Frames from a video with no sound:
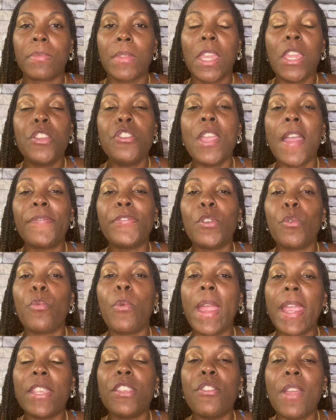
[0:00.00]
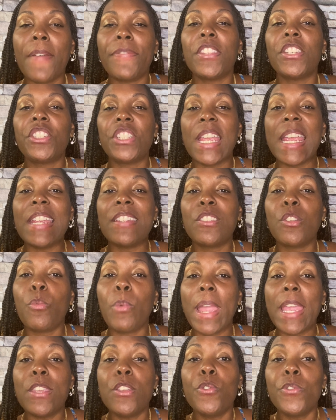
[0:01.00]
You have to wait. you have to change the
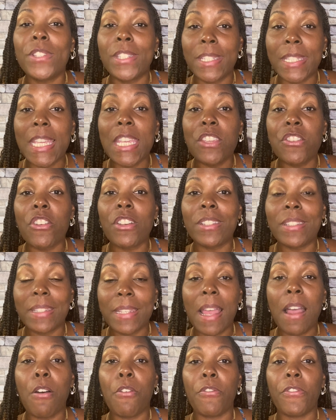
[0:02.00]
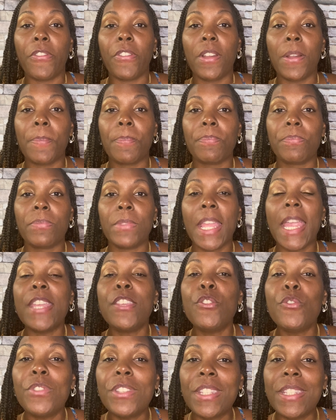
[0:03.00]
way you see yourself and
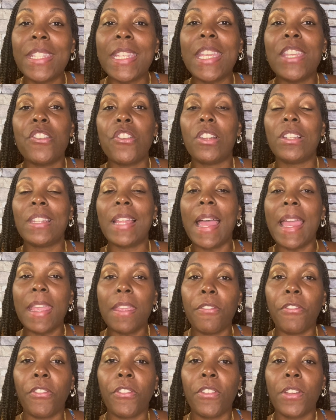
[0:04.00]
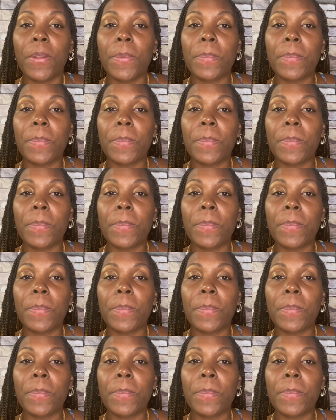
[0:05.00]
you see your life.